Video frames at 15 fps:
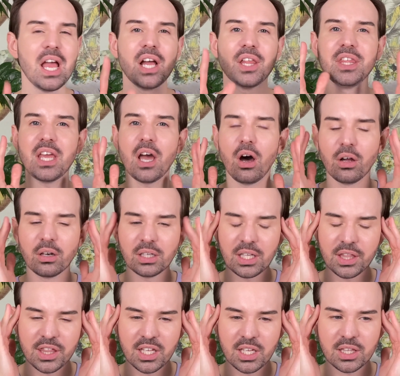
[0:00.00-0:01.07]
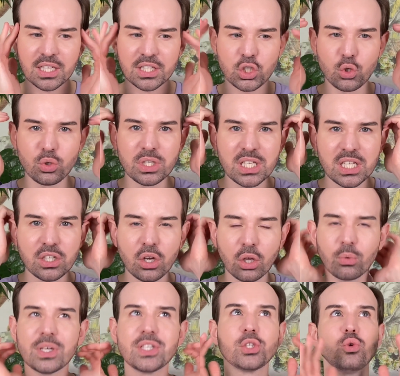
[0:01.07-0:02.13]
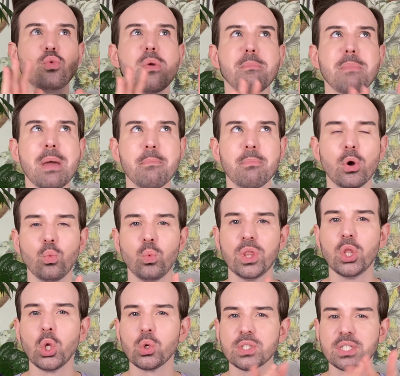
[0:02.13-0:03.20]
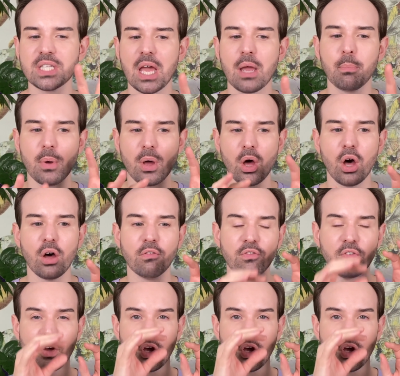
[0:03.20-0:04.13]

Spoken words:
The only thing that you need always to remember with those type of